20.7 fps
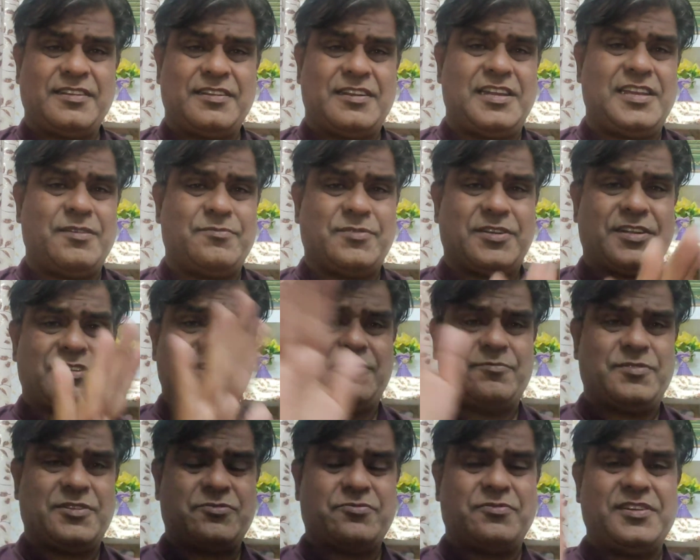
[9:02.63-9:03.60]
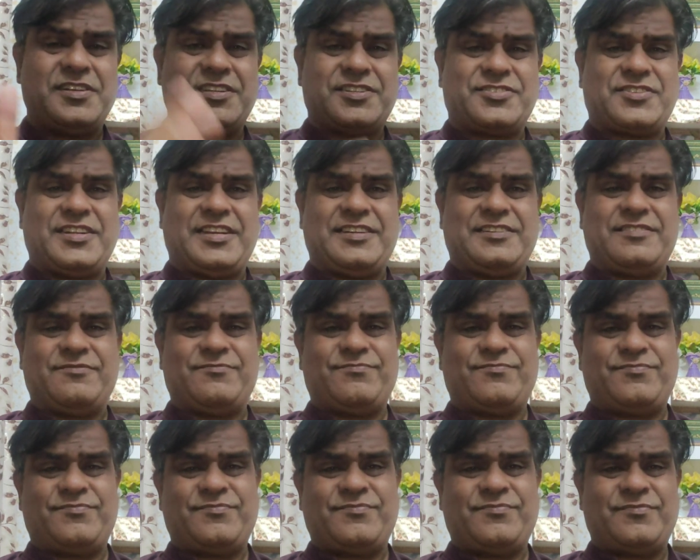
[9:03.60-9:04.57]
I am not able to understand
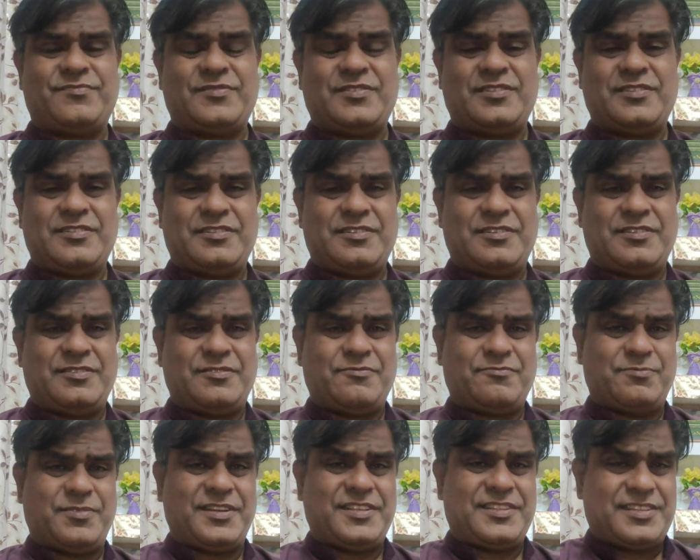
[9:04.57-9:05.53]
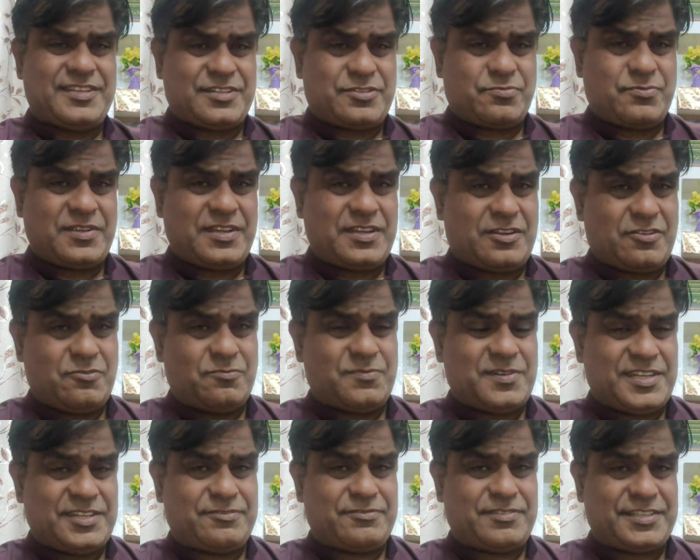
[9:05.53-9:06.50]
by this way how
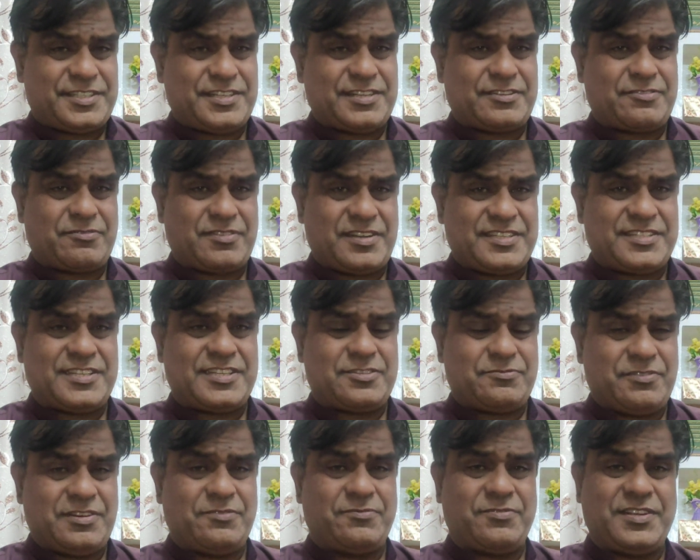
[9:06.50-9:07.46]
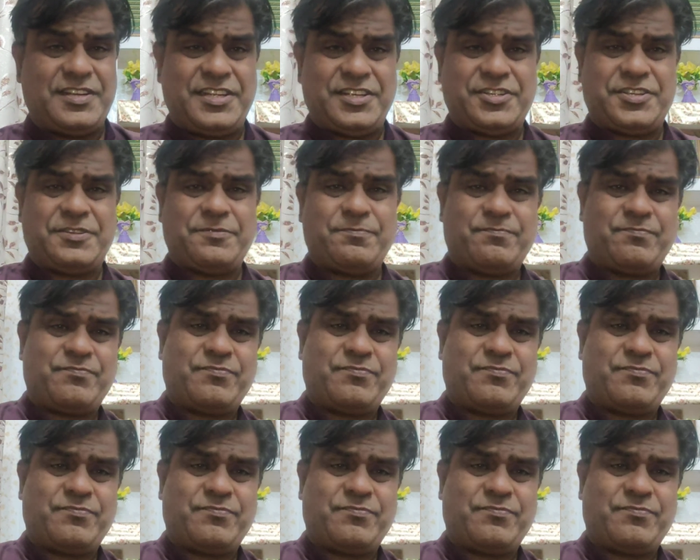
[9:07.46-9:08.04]
migration crisis will finish.